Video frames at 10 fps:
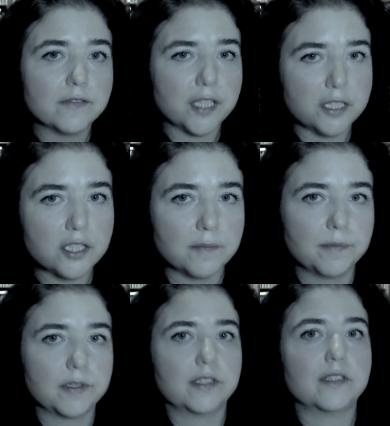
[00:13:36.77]

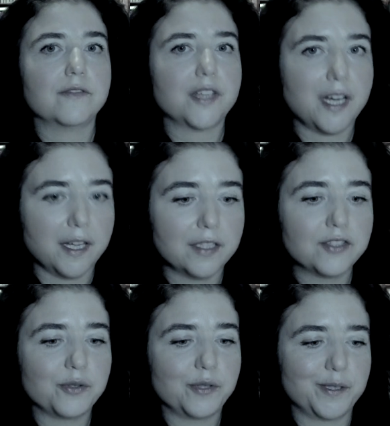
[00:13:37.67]
friendships with other
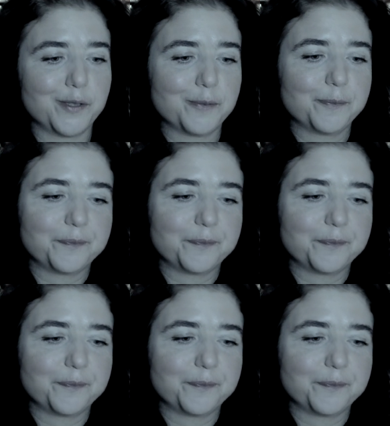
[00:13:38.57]
students